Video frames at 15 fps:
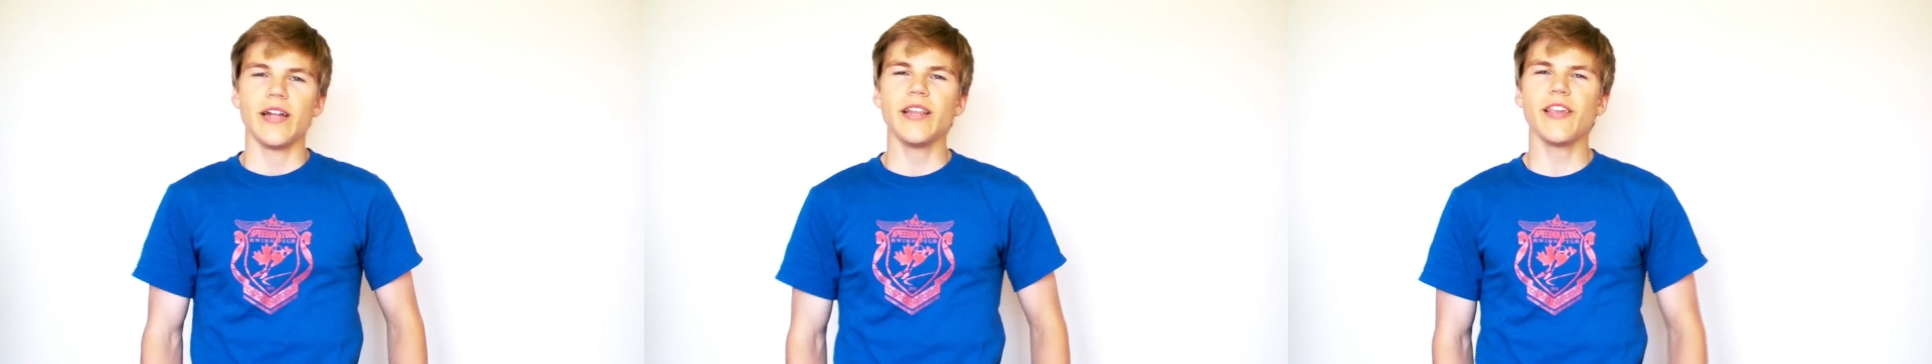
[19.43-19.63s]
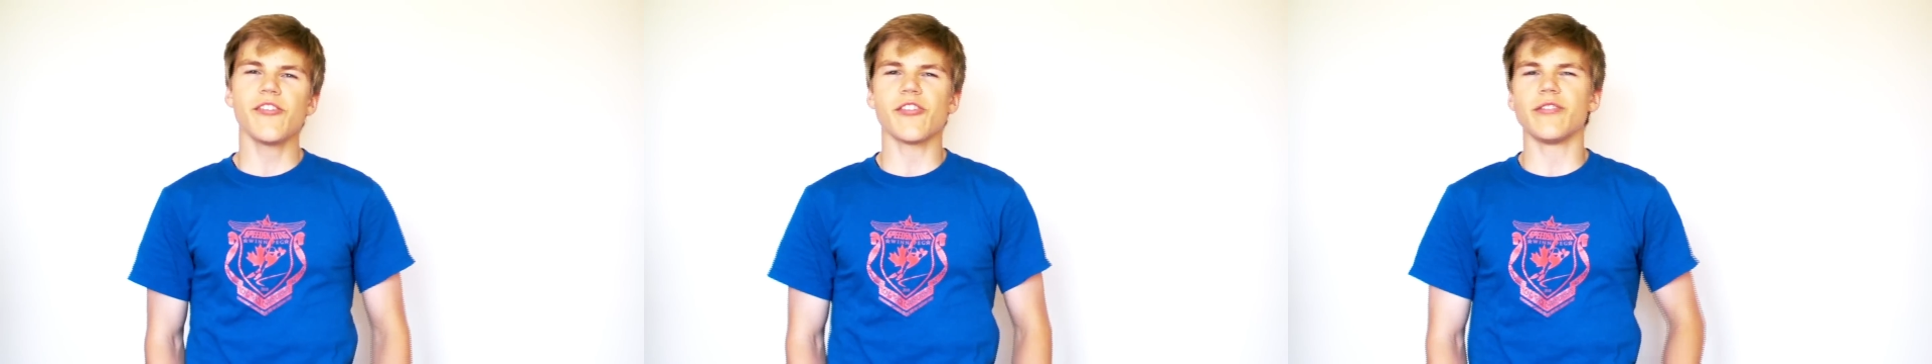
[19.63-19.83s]

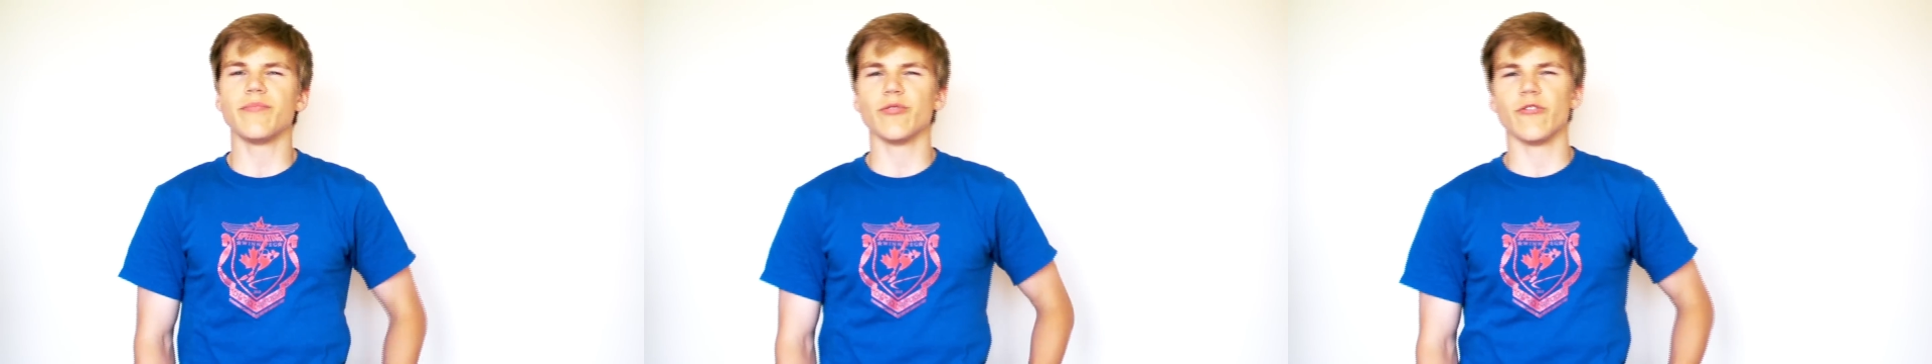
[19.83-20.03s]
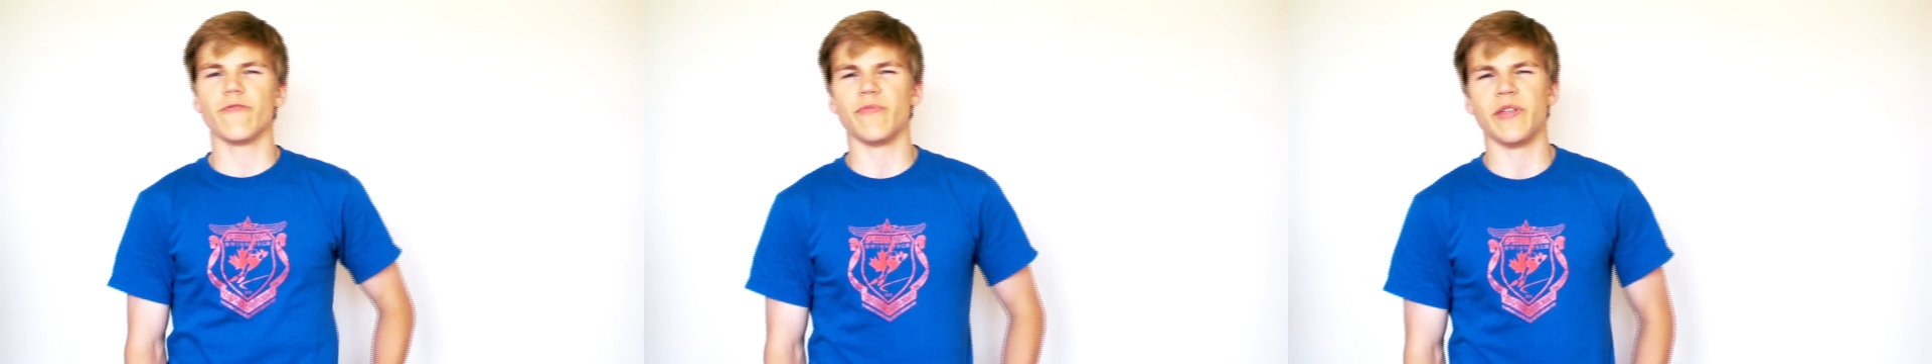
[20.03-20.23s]
It is an
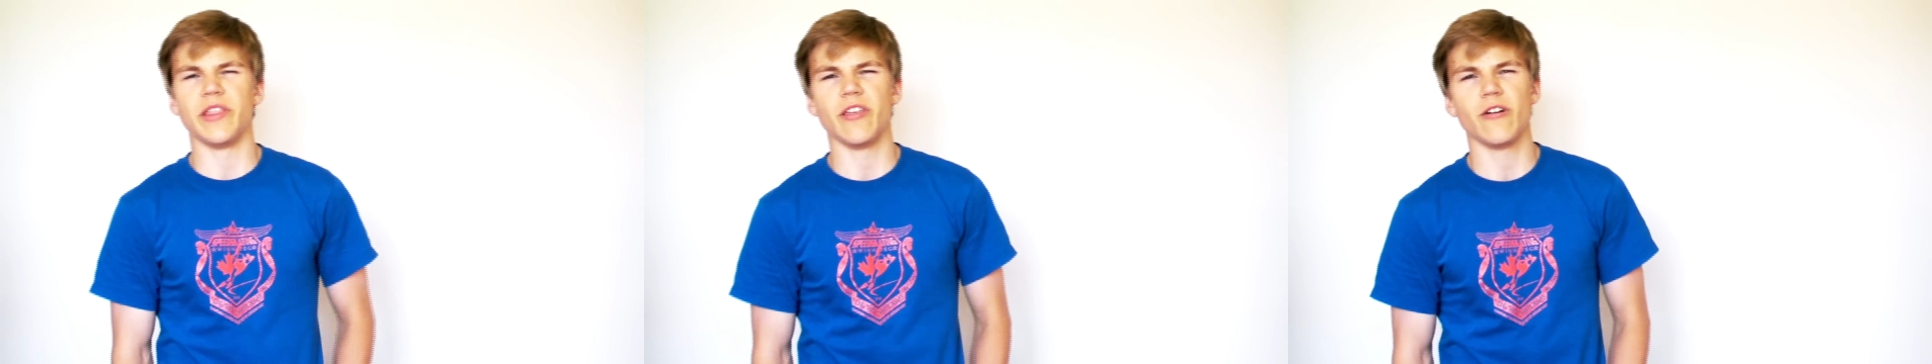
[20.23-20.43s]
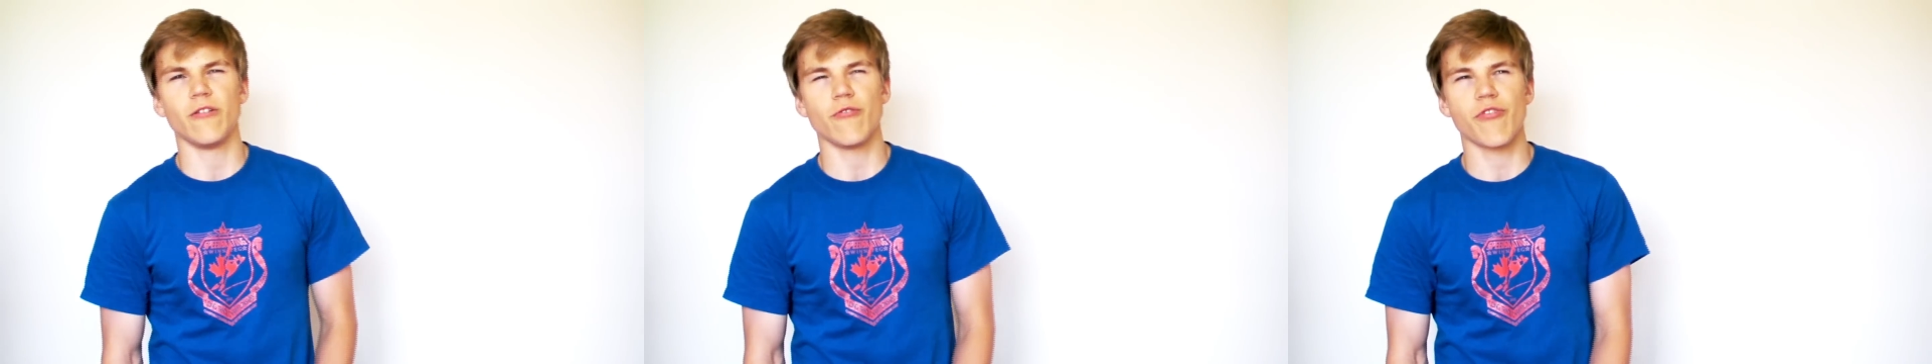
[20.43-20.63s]

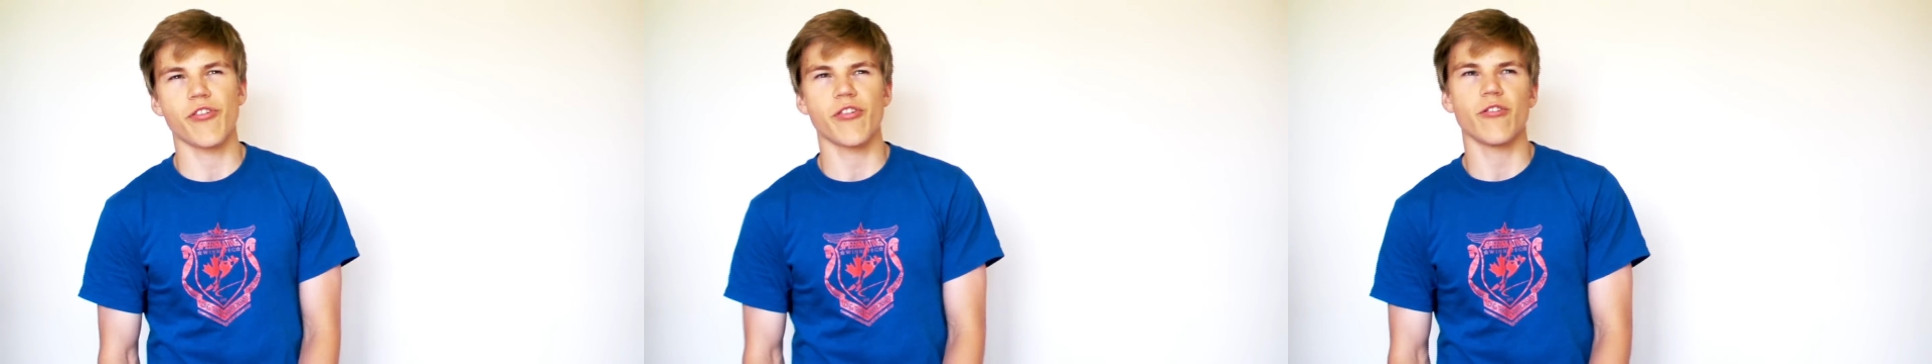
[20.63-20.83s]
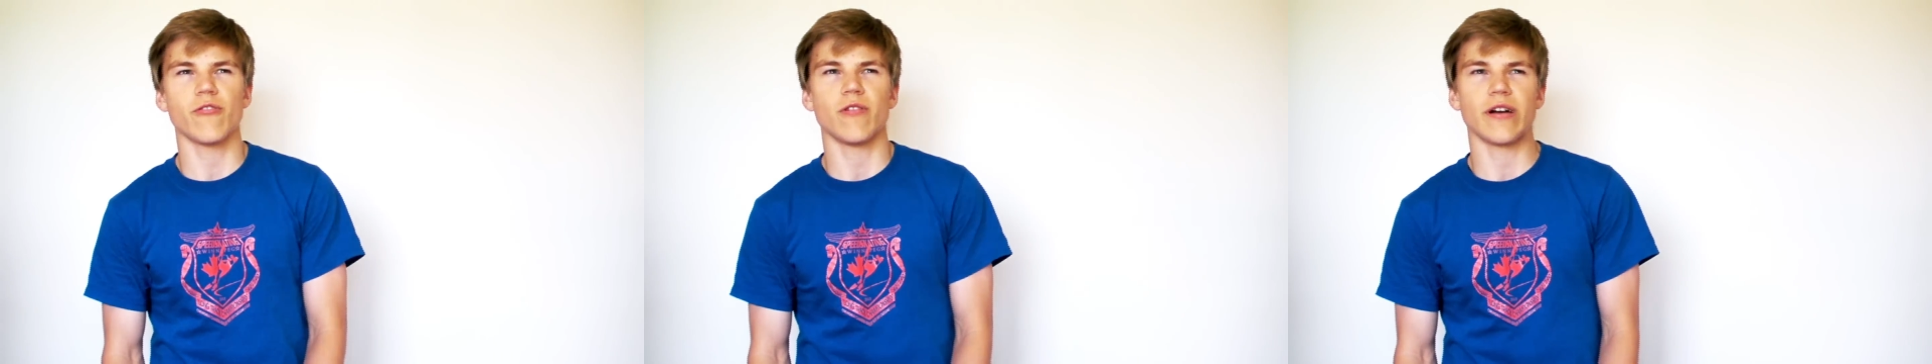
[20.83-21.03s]
improvement though,
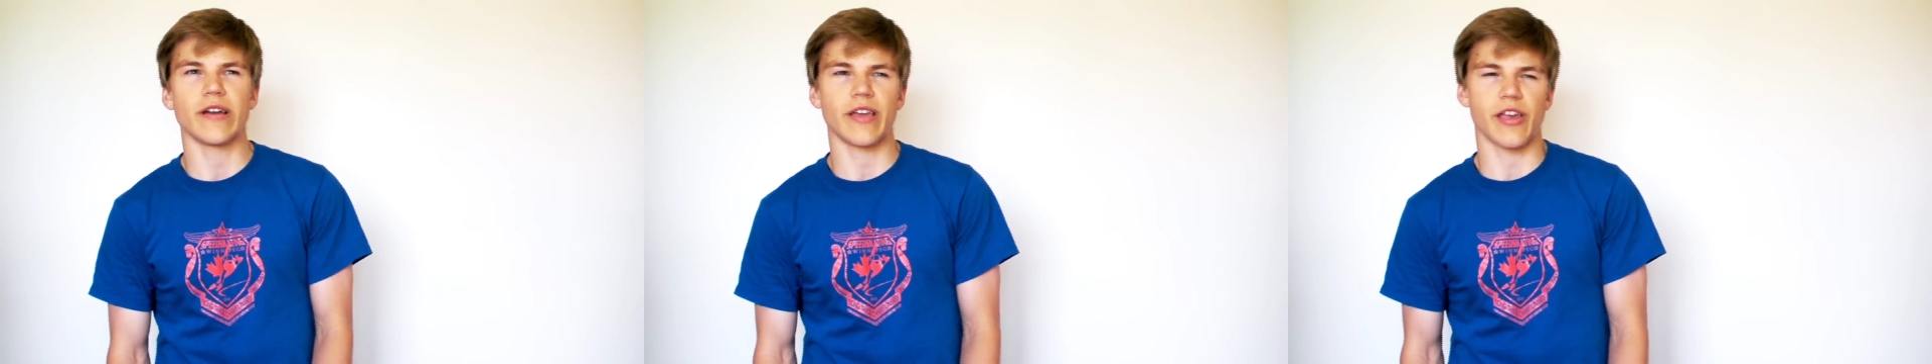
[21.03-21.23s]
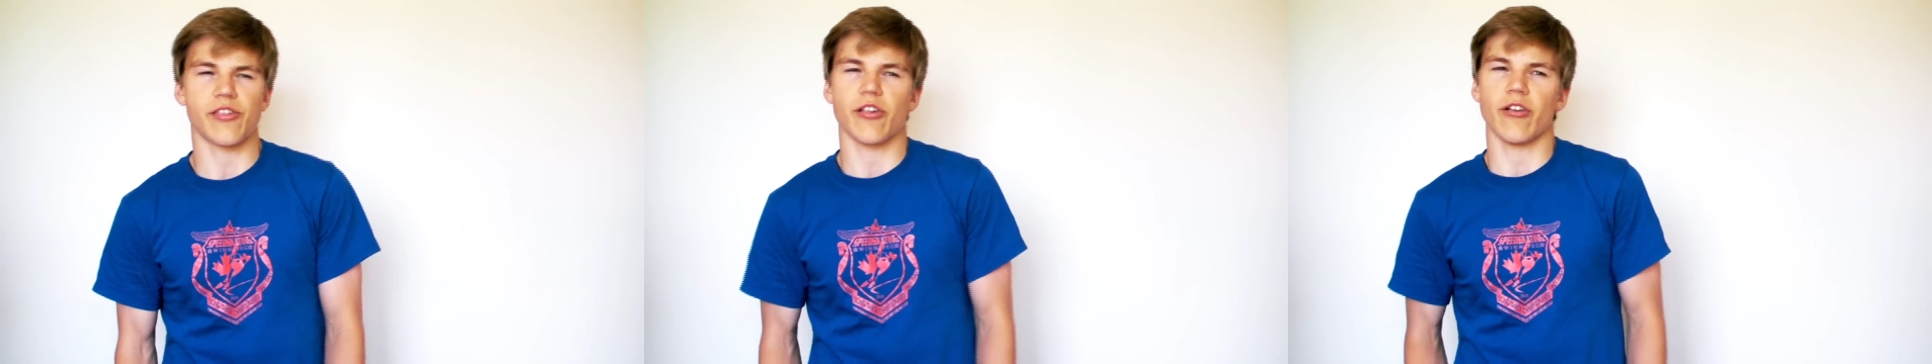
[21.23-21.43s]
so
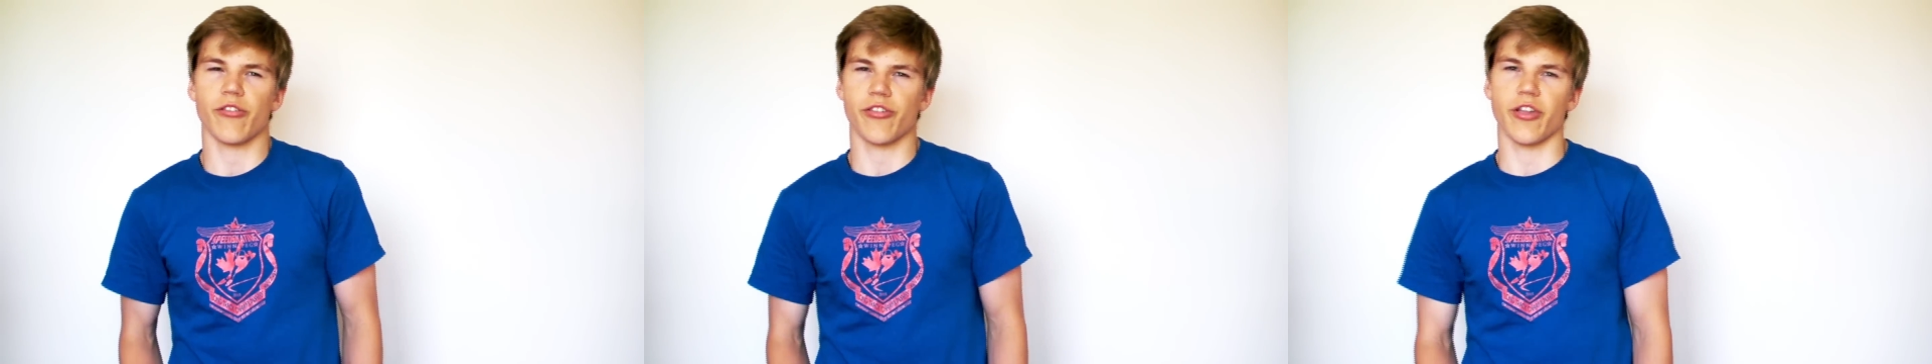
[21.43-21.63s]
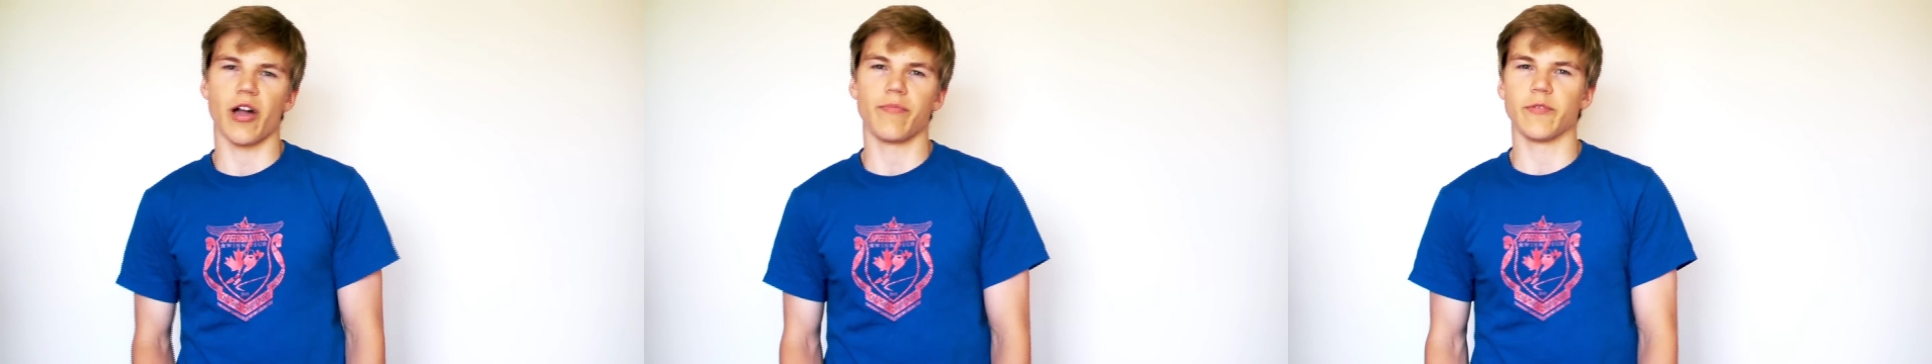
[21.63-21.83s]
I guess I'll
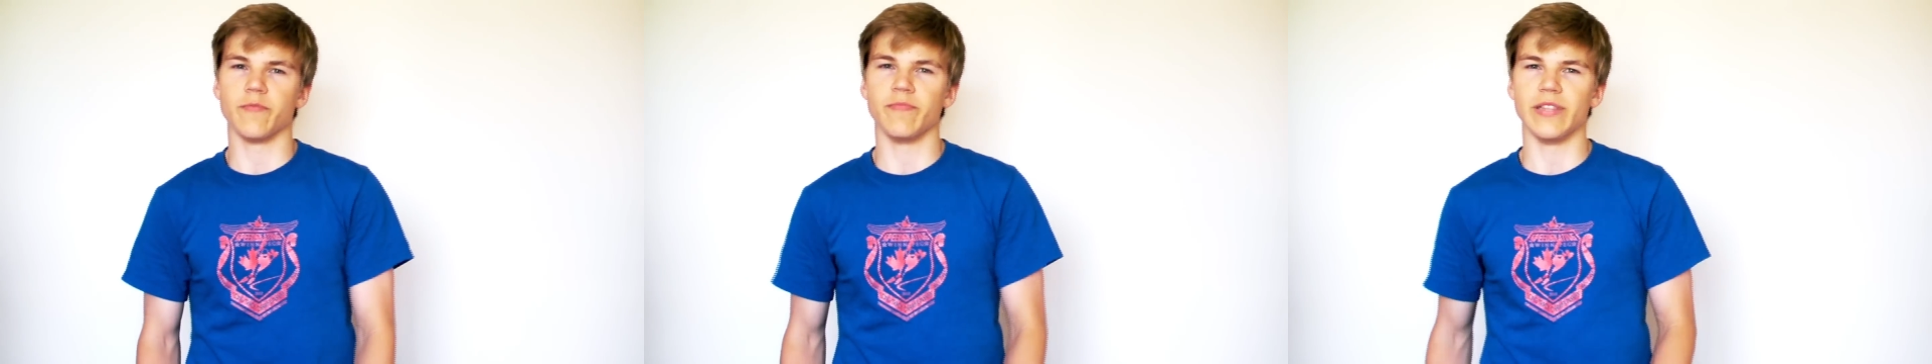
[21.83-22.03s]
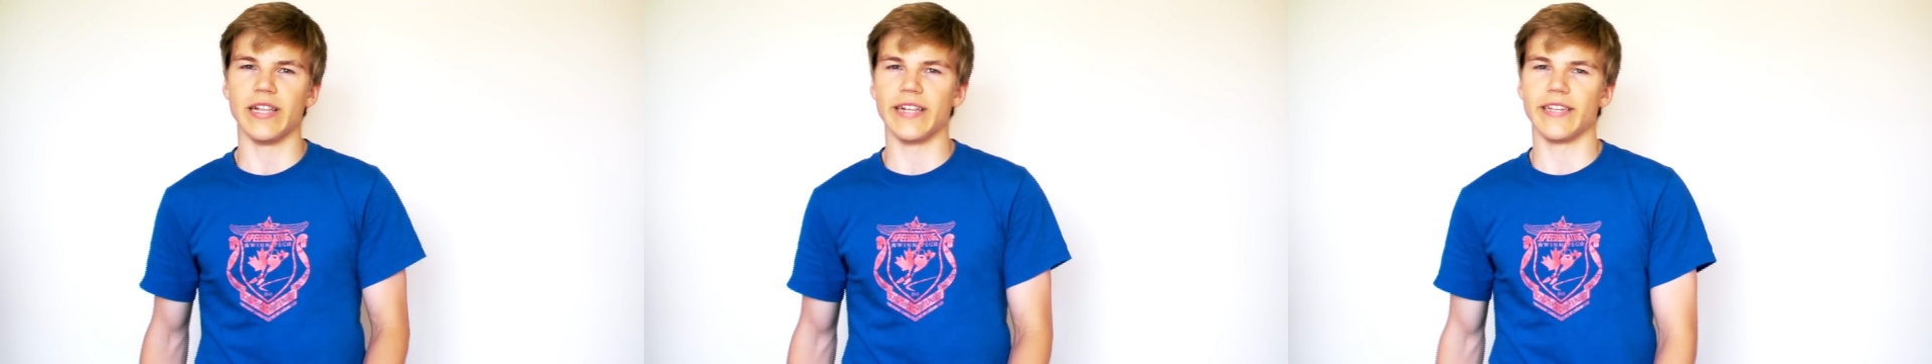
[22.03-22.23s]
stop
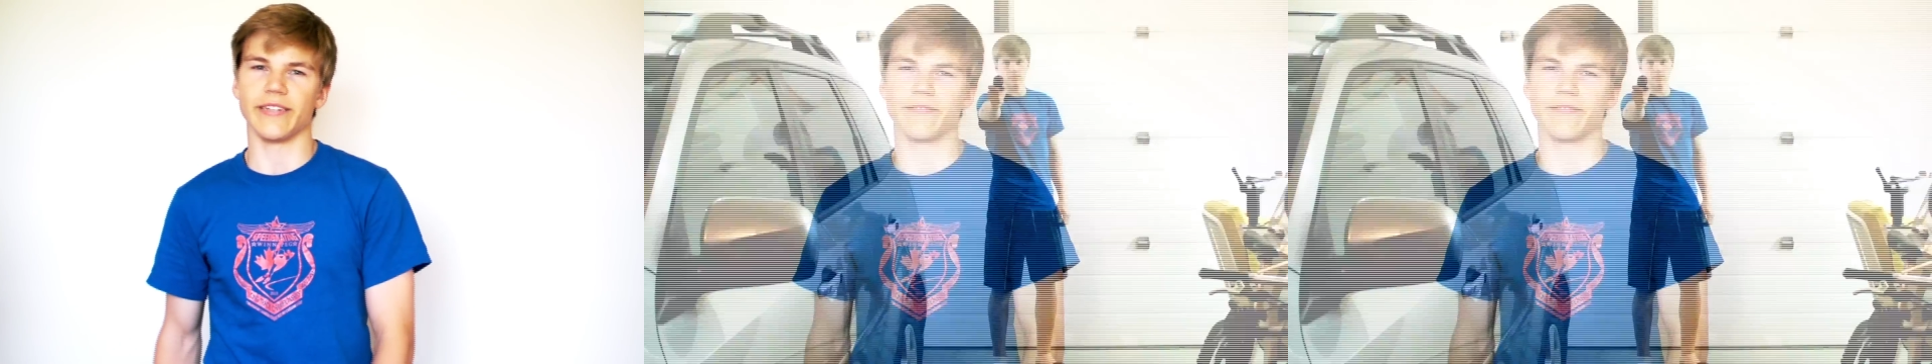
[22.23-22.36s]
complaining.